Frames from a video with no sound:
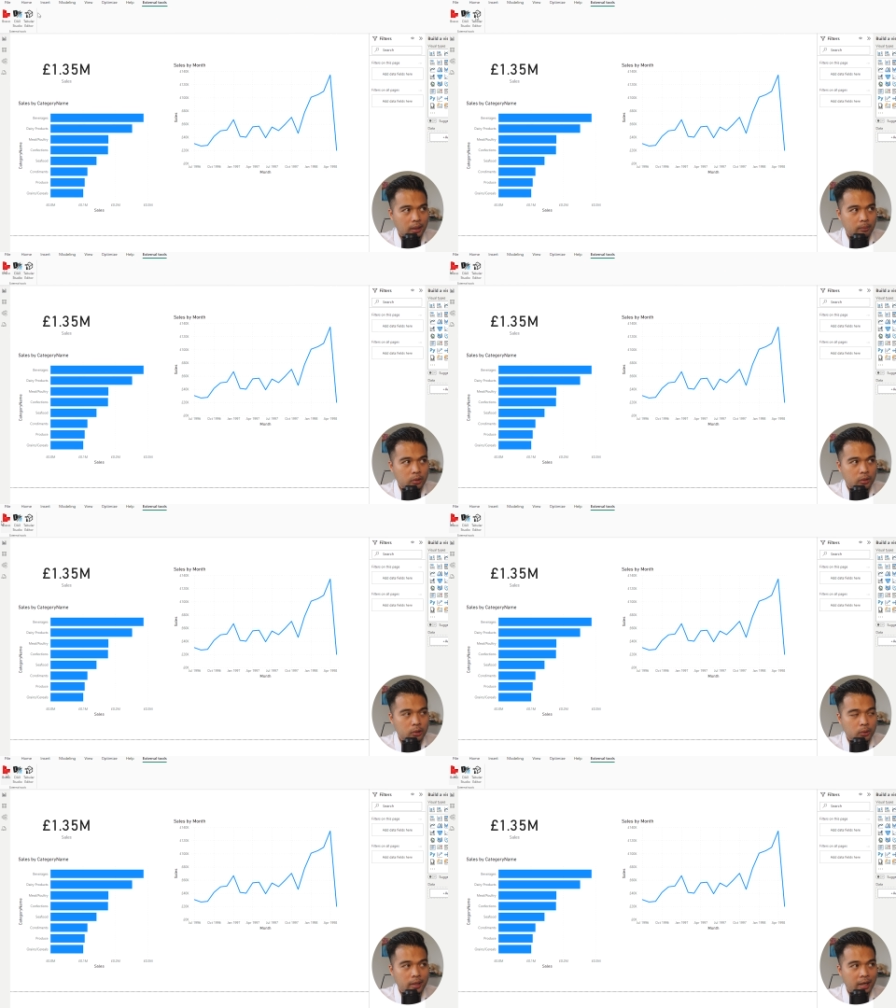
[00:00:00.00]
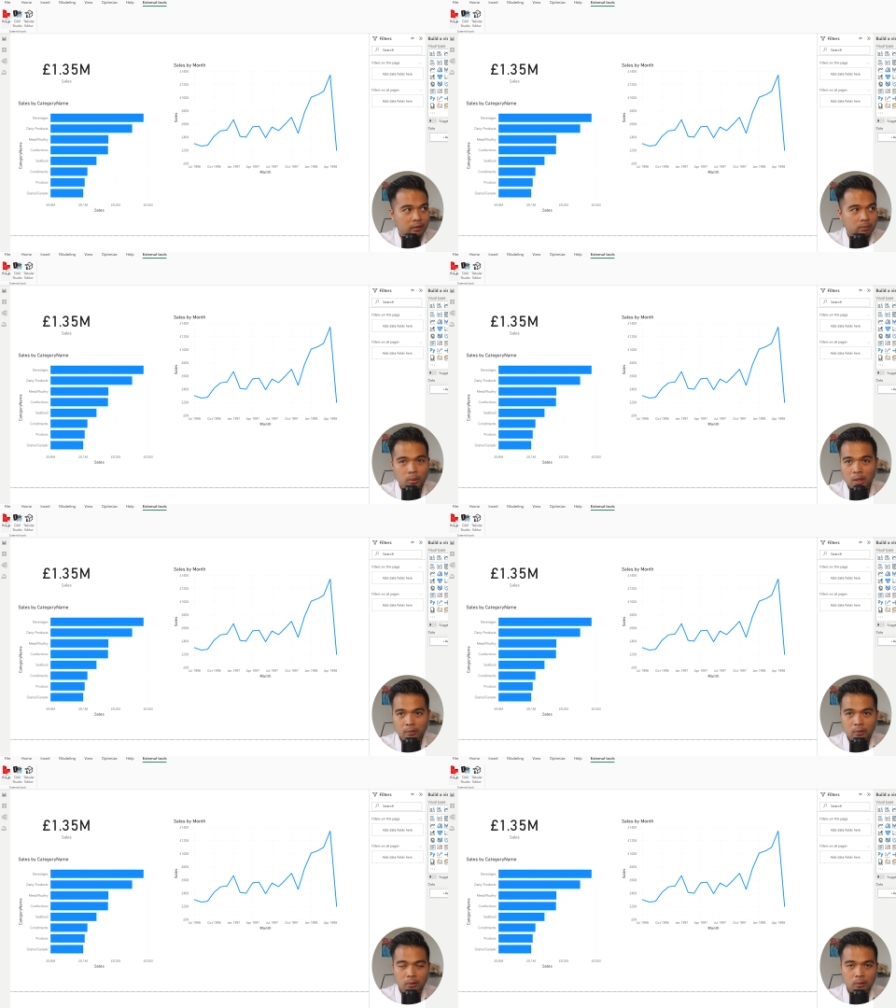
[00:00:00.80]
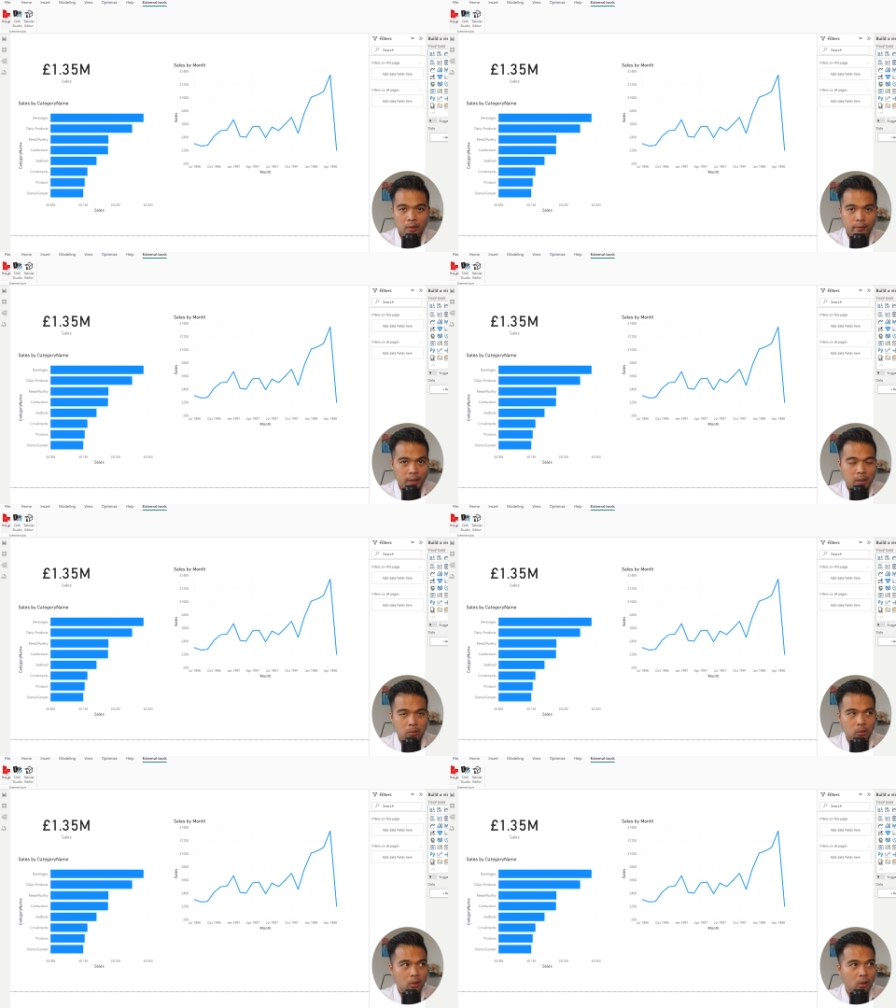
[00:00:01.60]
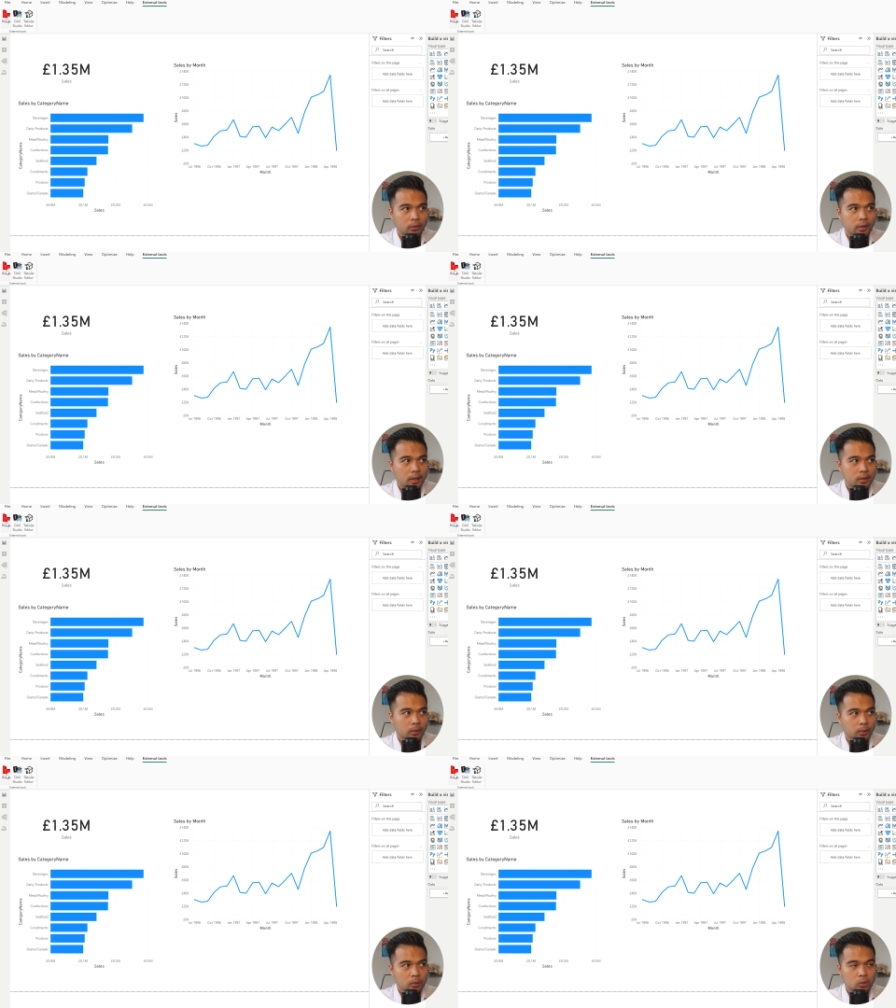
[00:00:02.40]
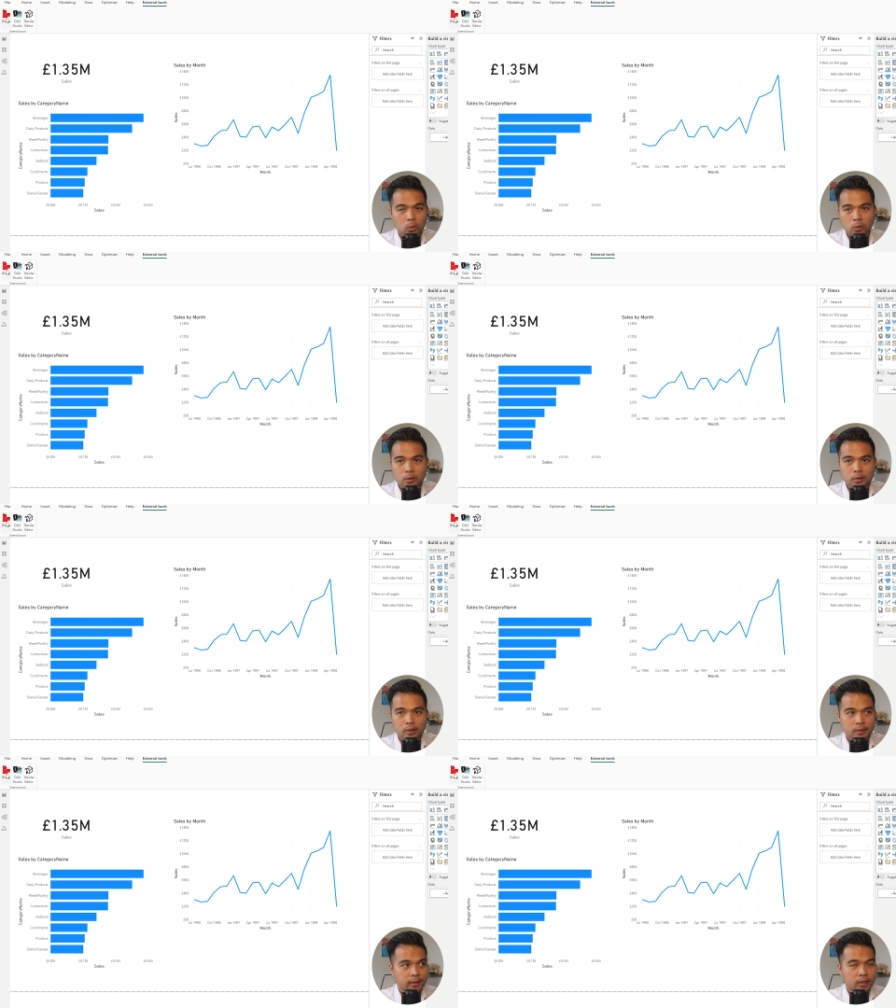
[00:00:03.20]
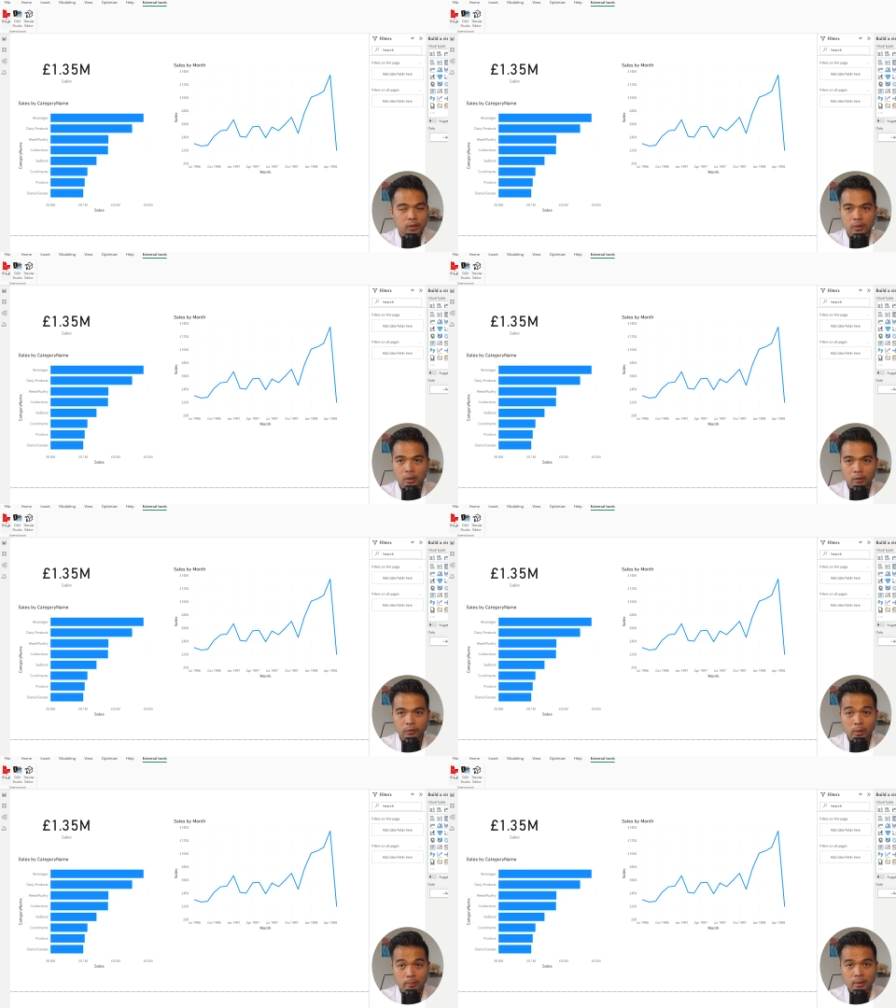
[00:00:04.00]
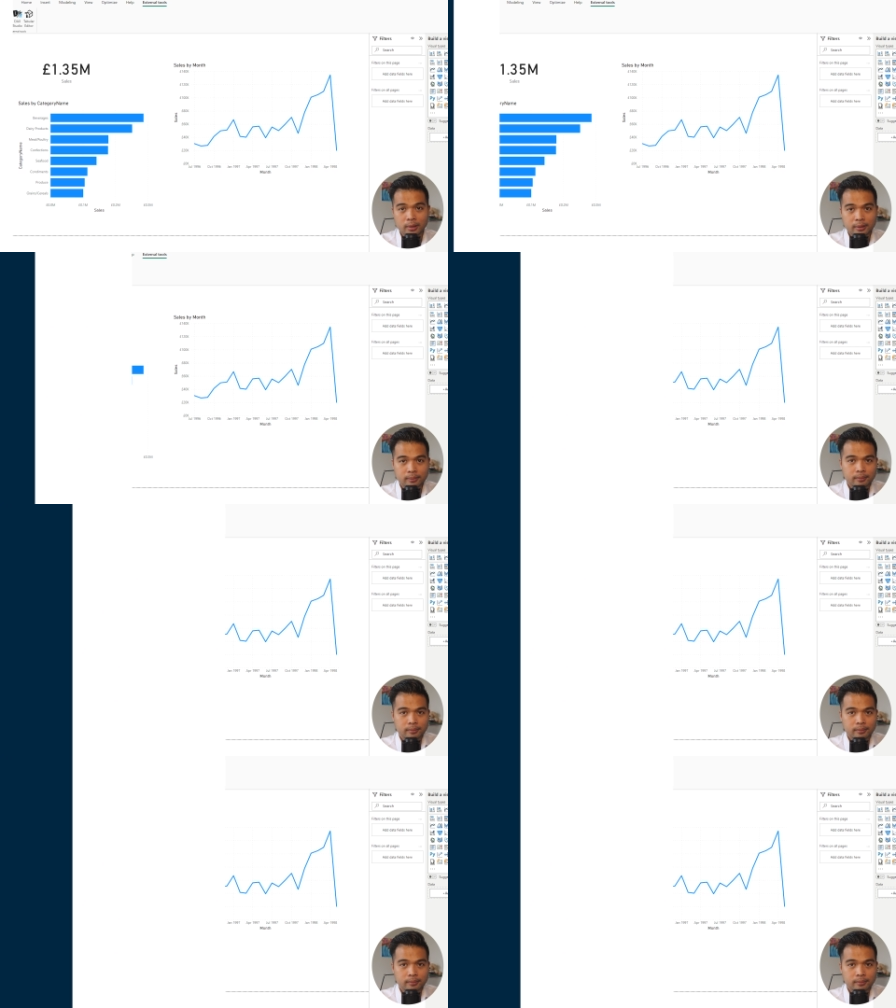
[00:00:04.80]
you should have Bravo available on the external tools section of the ribbon.